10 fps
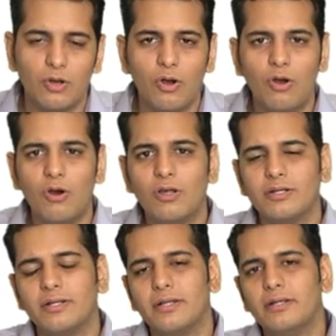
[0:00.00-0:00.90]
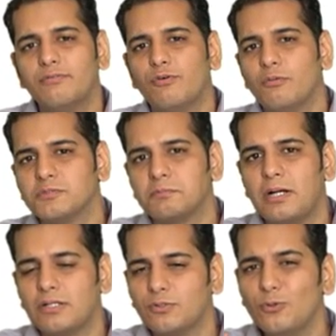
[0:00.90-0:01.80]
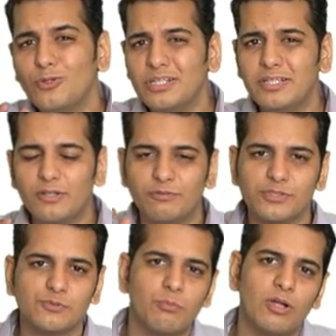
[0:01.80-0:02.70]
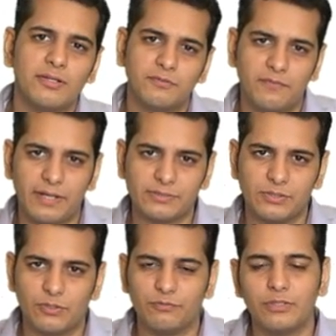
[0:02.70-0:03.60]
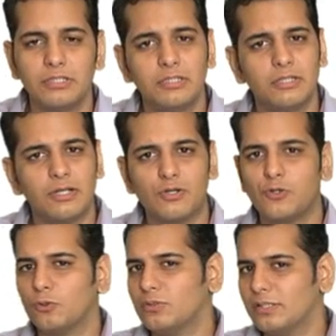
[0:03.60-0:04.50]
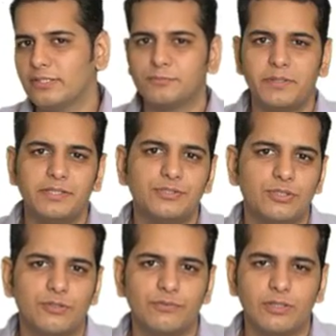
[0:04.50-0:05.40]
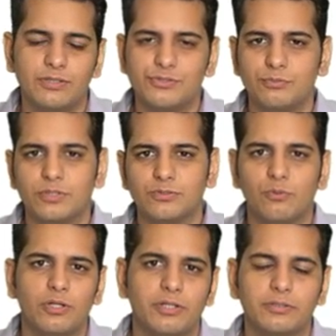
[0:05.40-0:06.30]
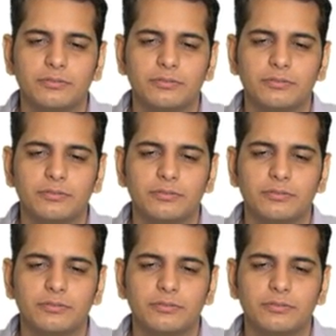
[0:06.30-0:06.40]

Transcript: or it forms part only of a smaller fraction of the total expenditure of the consumer's wallet.